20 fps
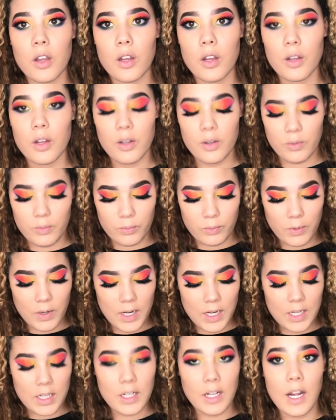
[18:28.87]

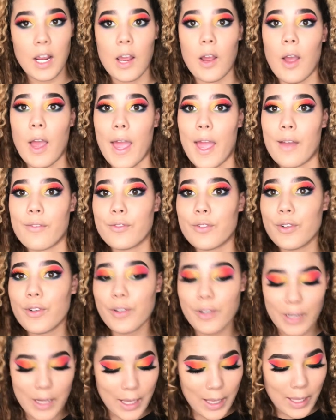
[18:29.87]
Right now after
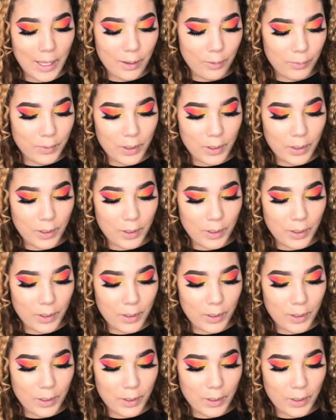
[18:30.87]
that,